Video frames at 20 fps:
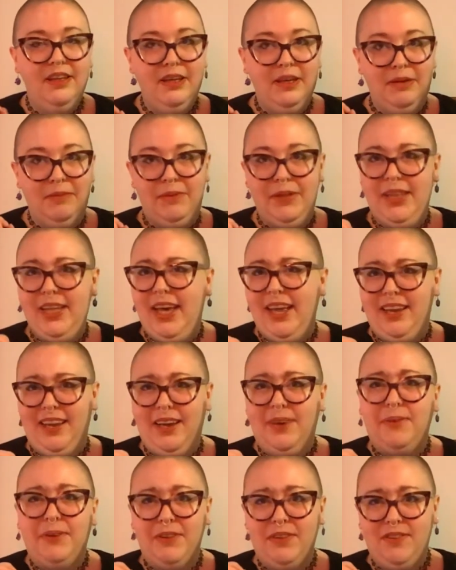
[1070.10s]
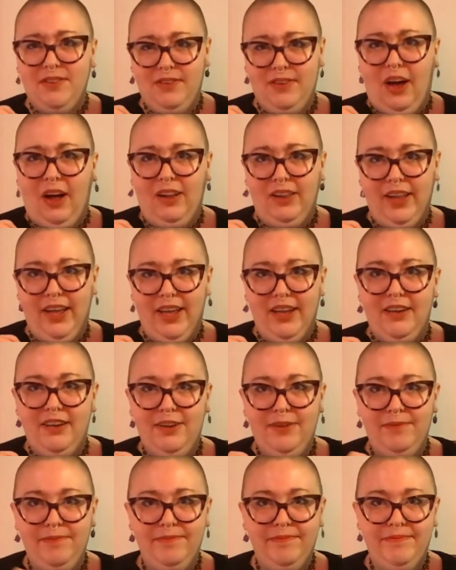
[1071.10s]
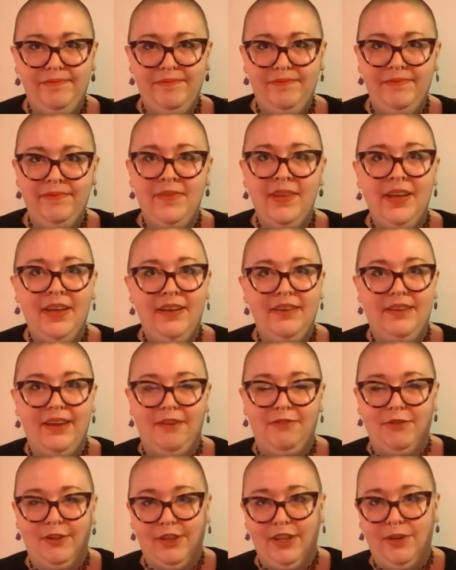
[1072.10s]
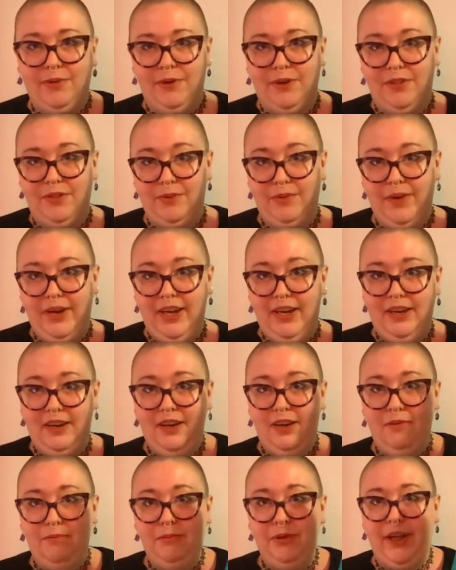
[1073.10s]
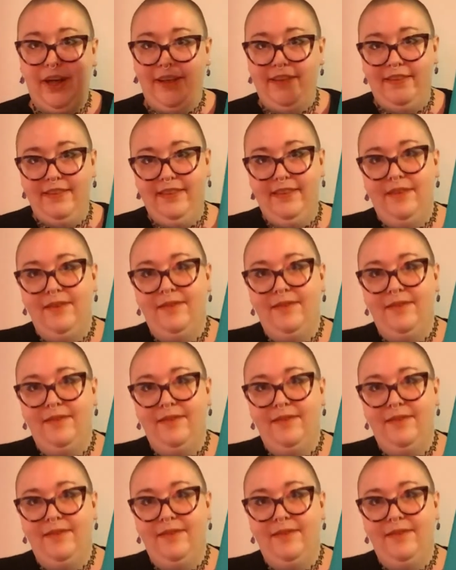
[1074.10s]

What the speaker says: but the ending was solid. Definitely worth a read. Plus,